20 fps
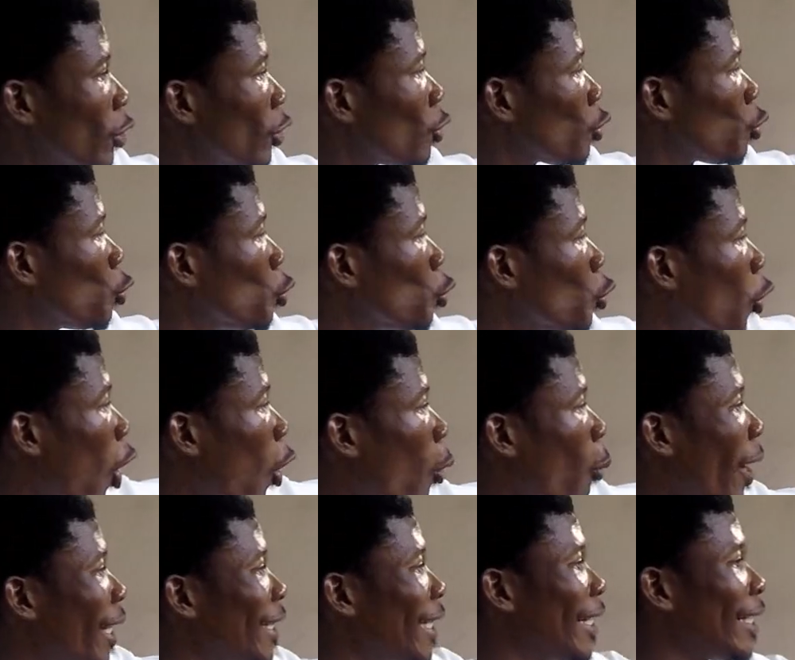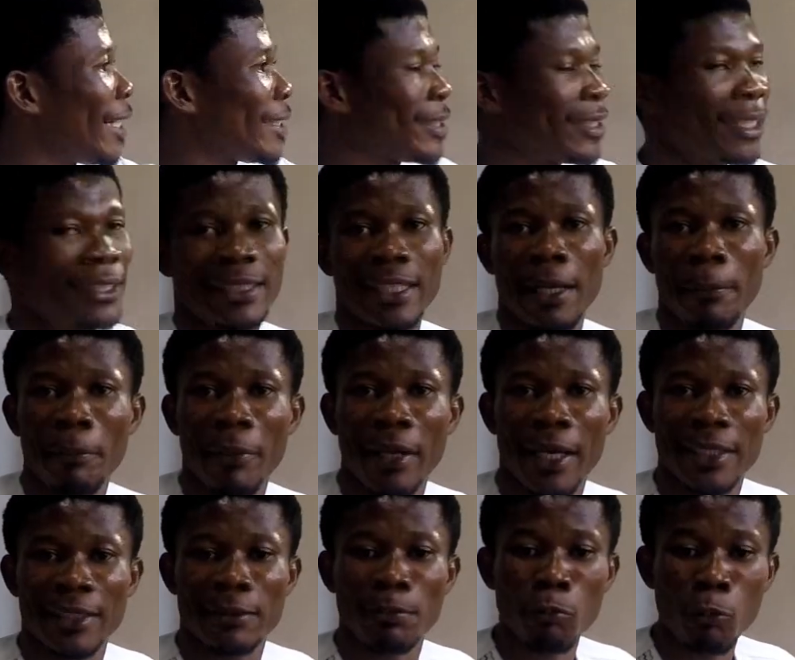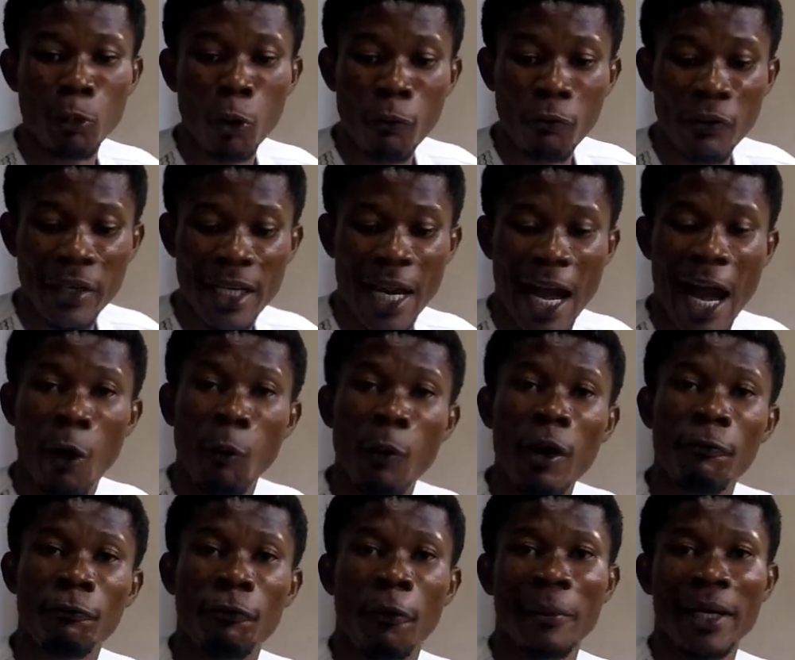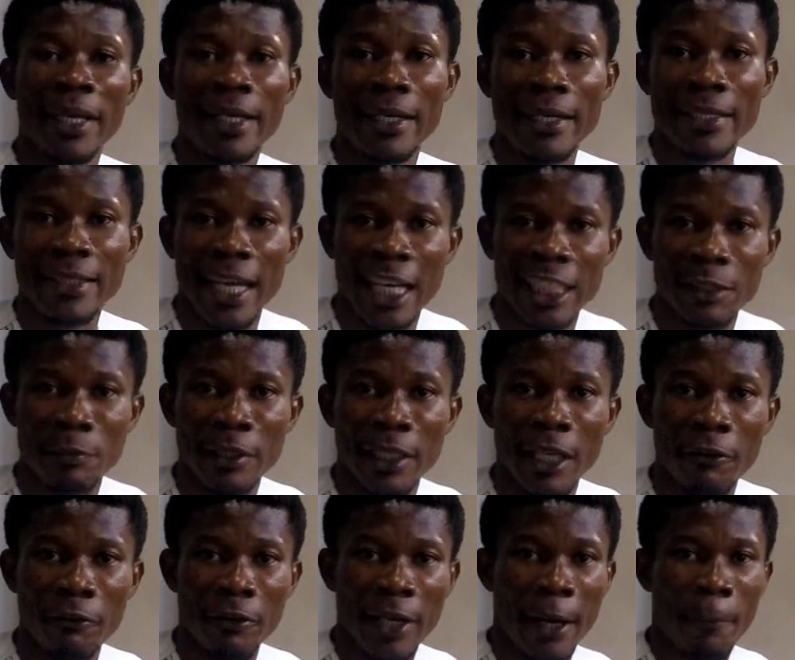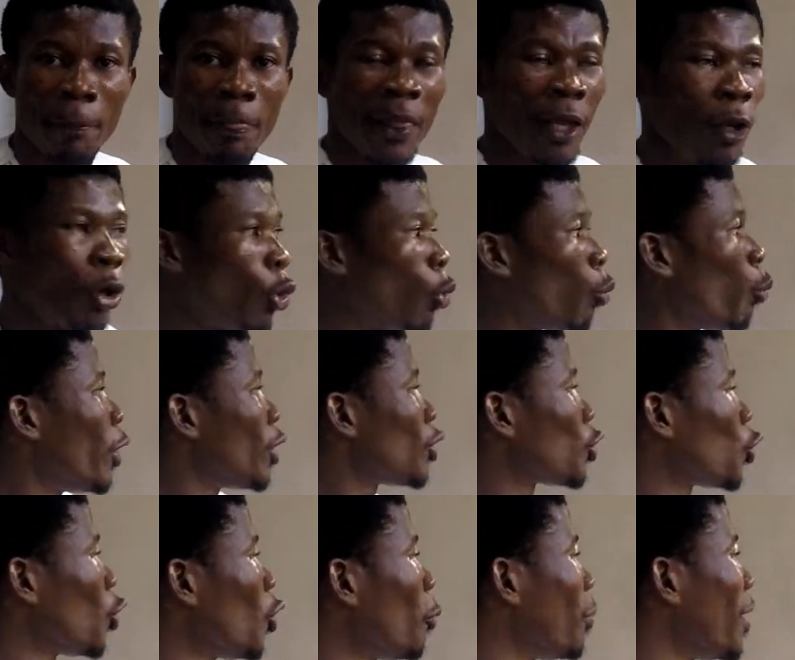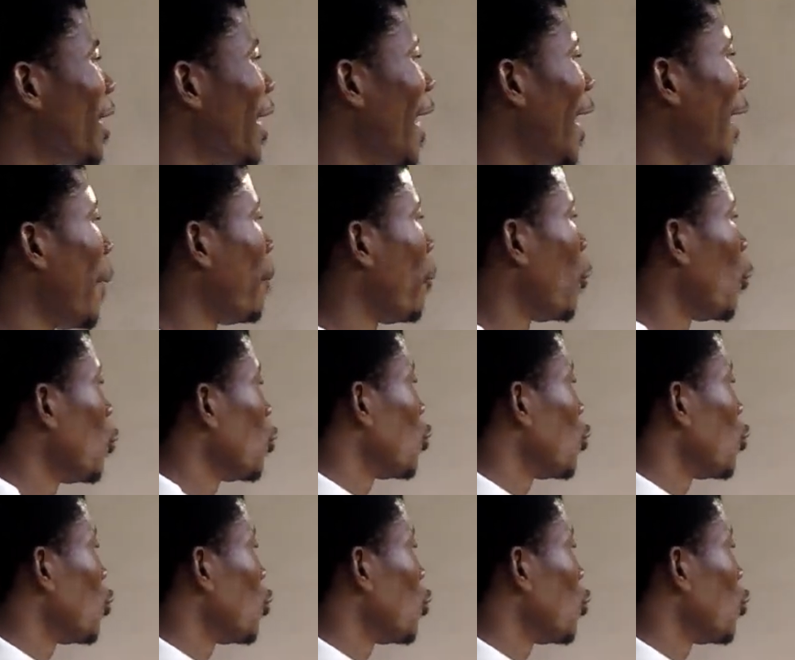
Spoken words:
To know whether the system is moving away from its desired behavior, we should be able